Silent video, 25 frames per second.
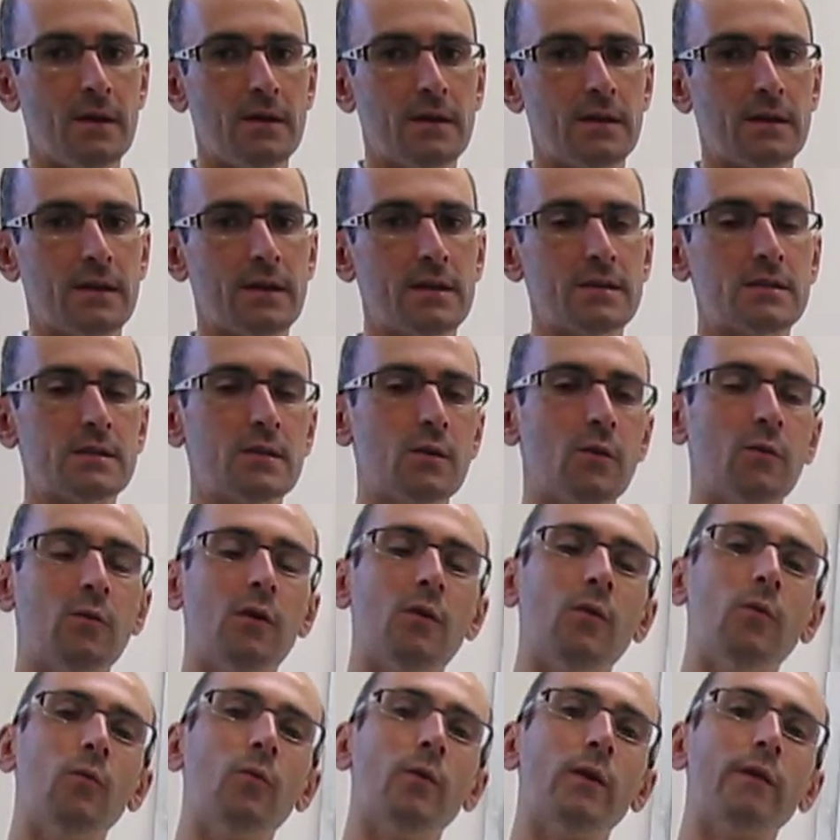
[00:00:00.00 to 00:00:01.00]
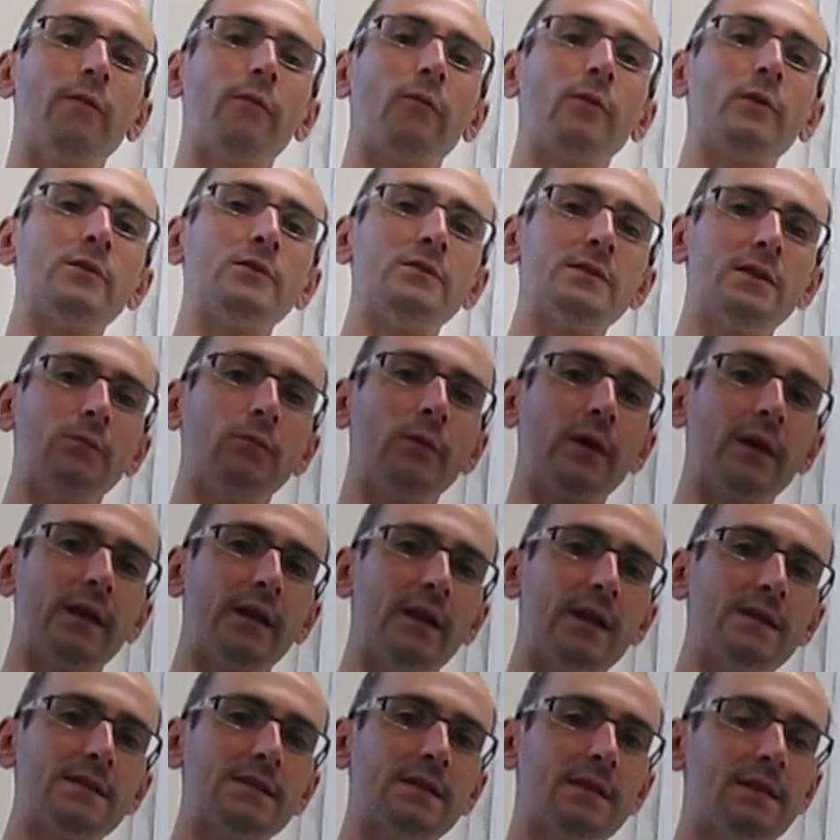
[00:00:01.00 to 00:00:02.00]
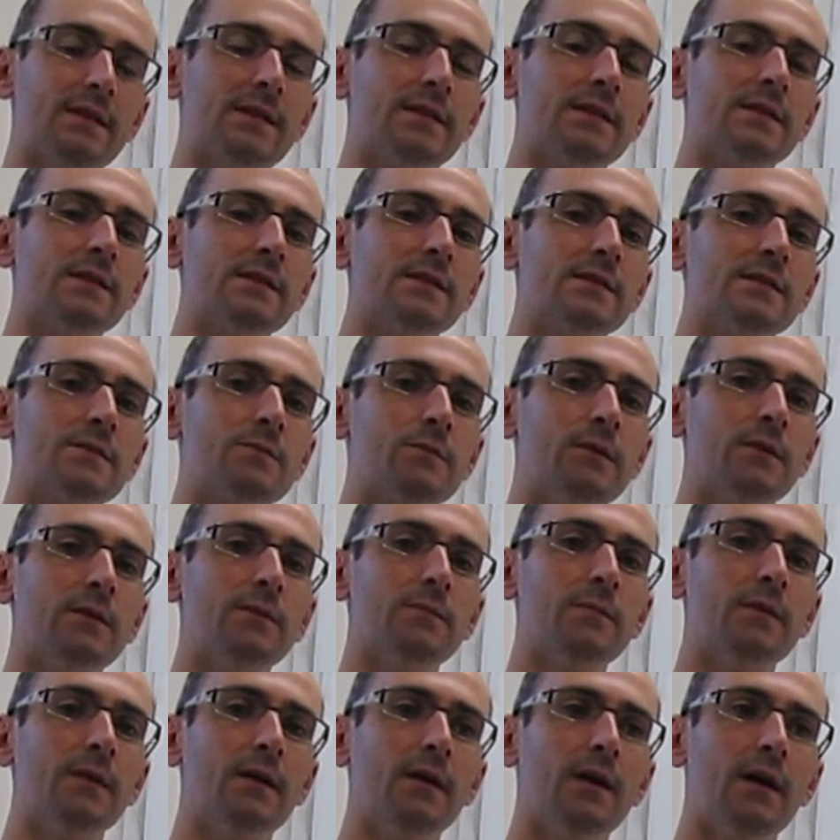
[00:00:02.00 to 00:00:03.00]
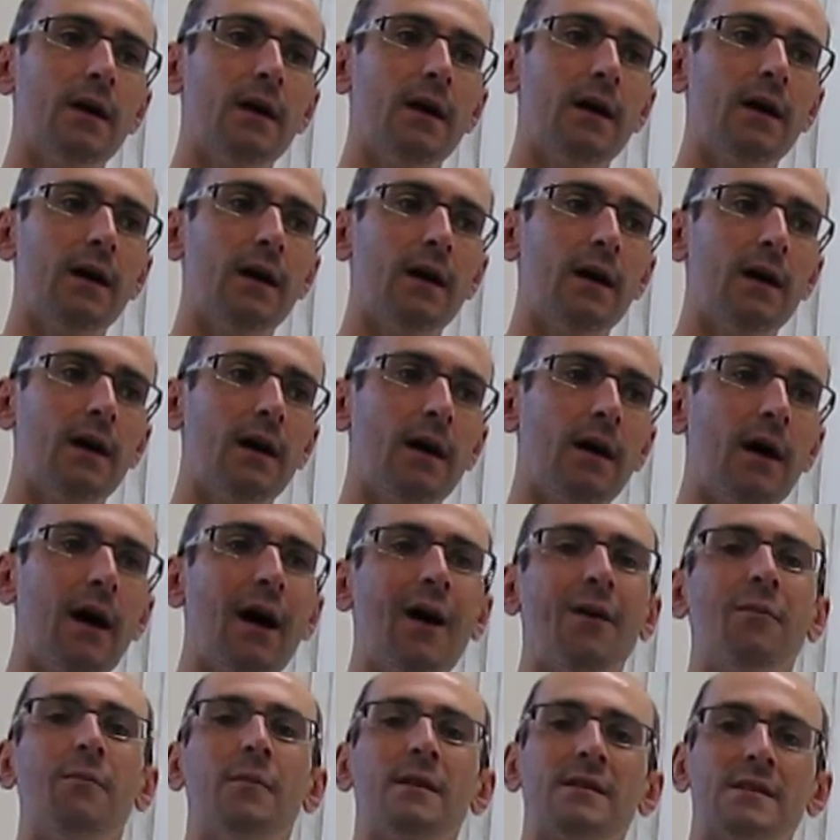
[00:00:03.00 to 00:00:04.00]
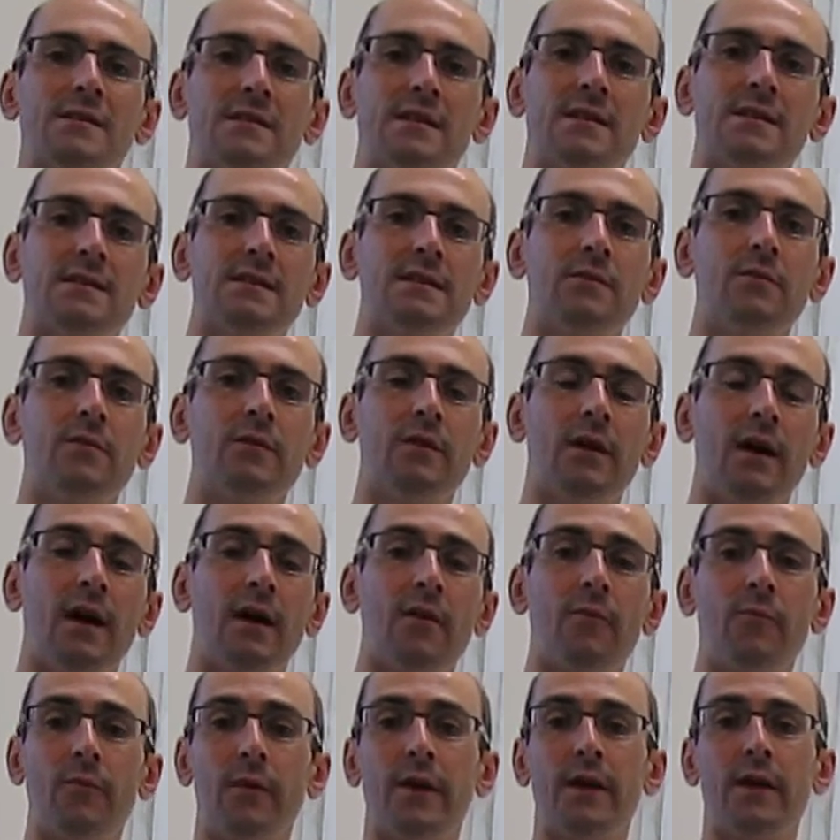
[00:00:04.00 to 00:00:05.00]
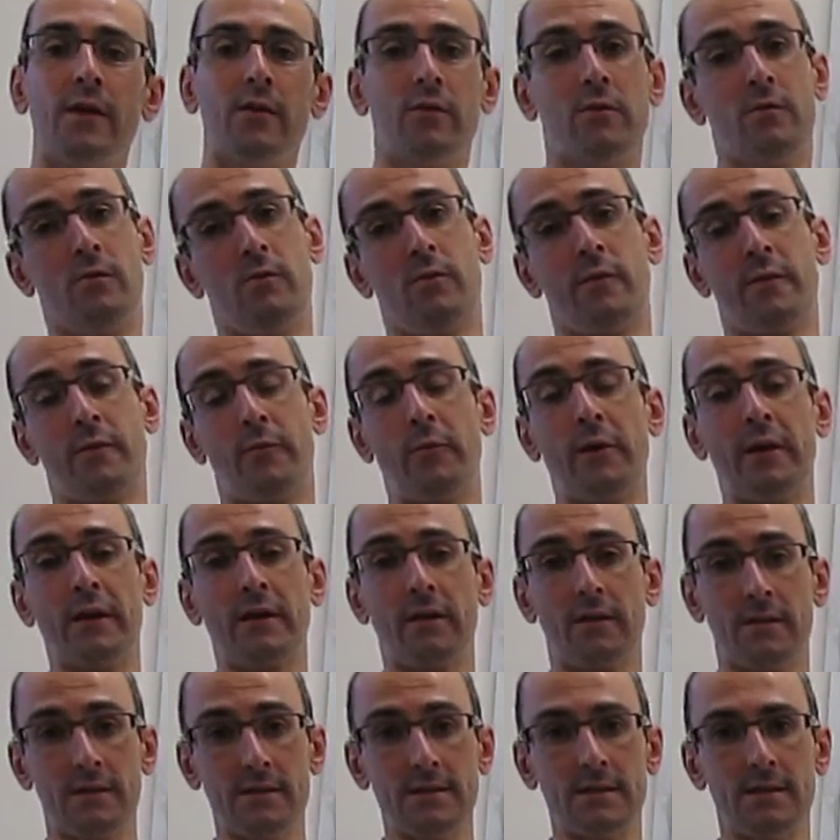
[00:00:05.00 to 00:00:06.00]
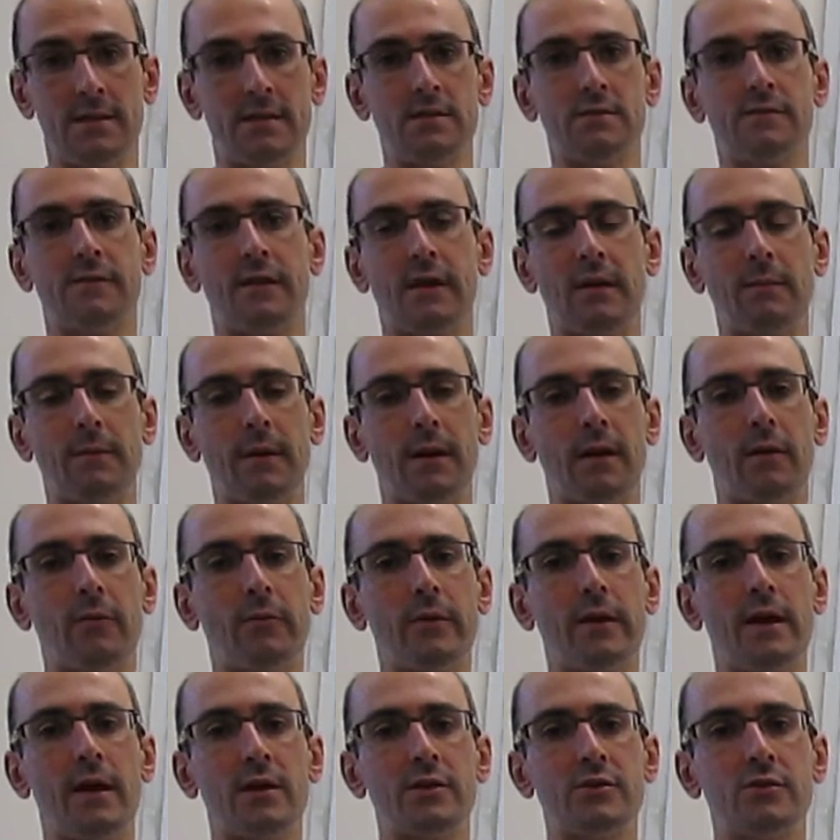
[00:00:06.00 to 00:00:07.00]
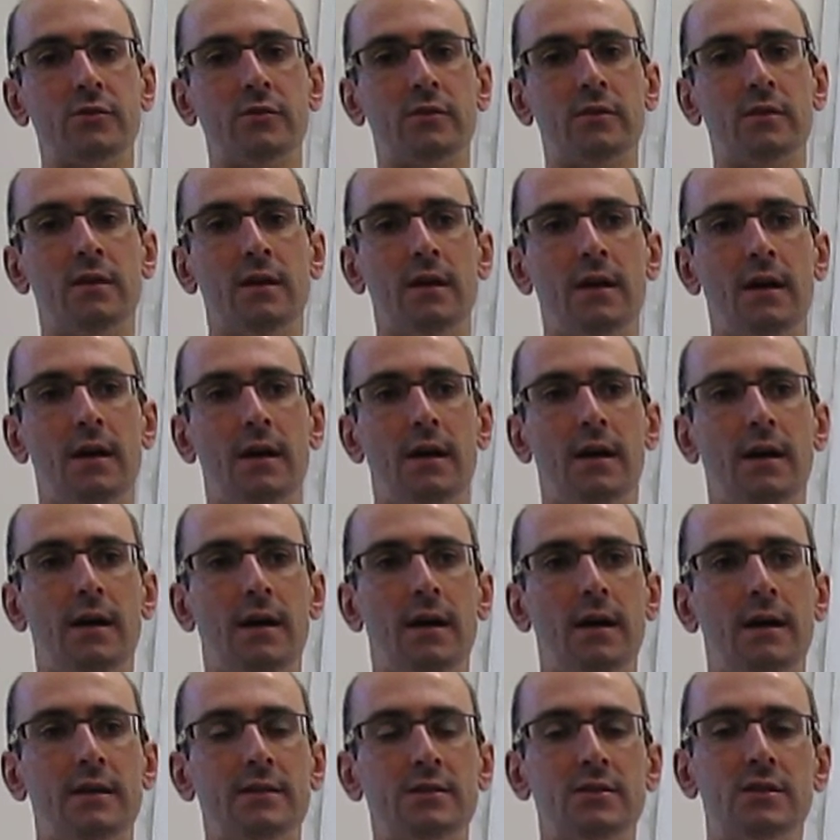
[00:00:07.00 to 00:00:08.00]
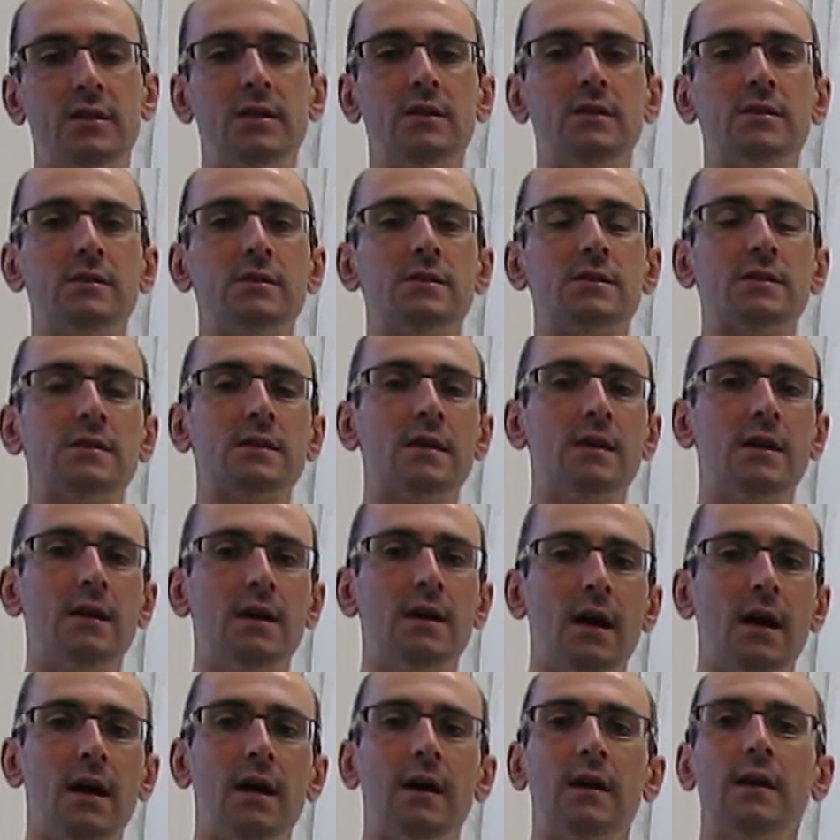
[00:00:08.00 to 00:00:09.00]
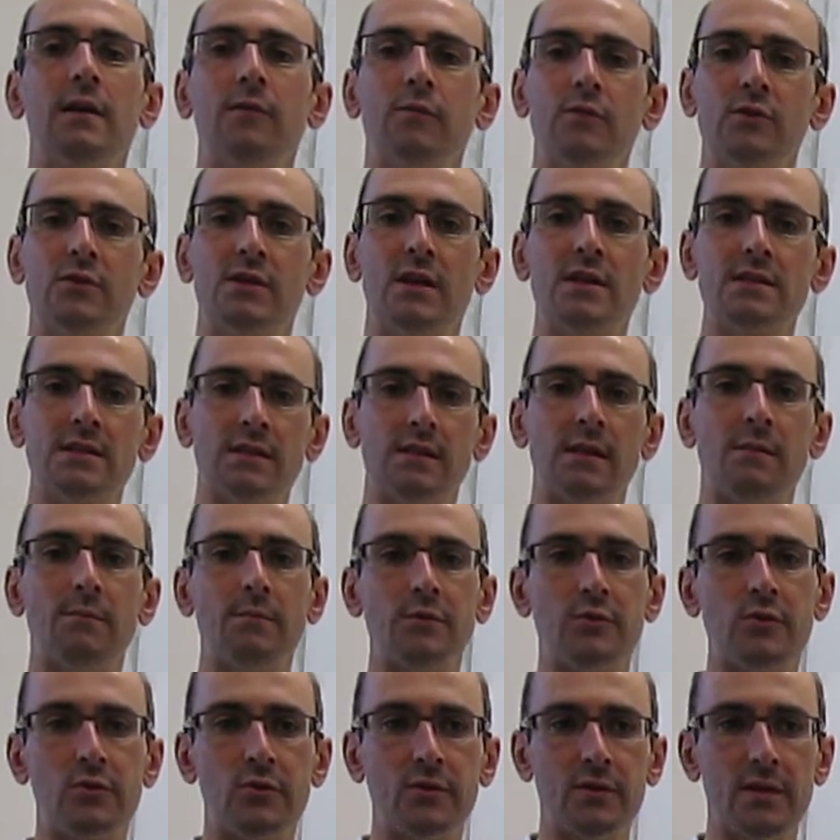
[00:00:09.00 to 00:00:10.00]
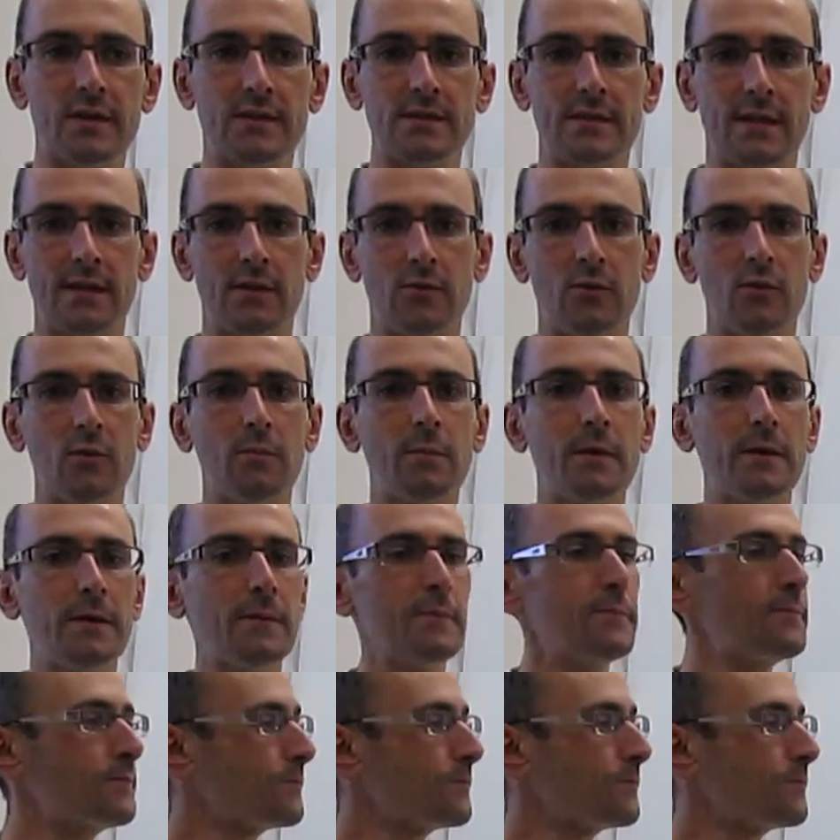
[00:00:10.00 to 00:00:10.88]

Okay, so uh, one of the questions that we can ask then is, well, uh, uh, how much does the uh, rate or the rate constant of a chemical reaction uh, changes if we change the temperature just a little bit?